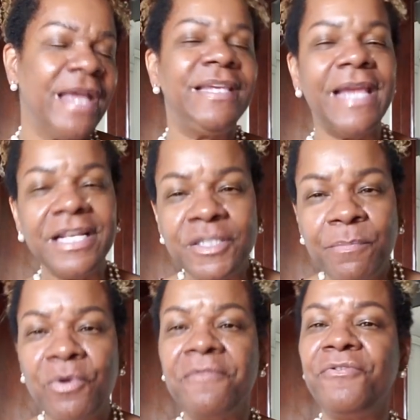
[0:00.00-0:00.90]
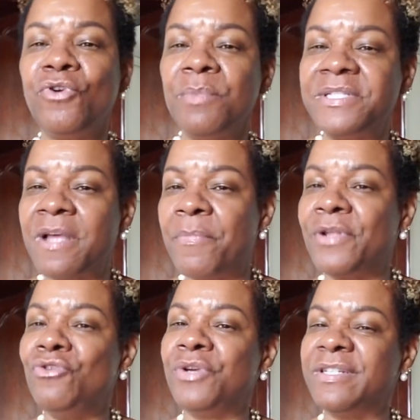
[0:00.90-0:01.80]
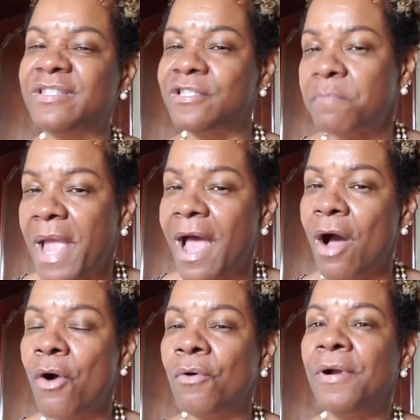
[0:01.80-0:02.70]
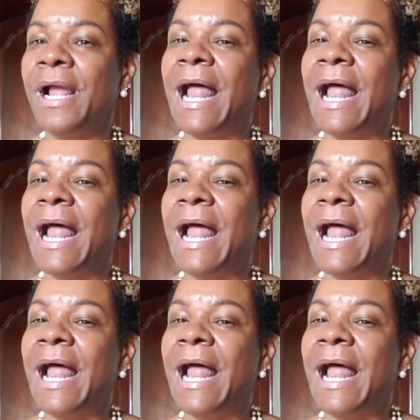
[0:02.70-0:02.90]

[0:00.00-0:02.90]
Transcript: Yes, perfume is something you can smell,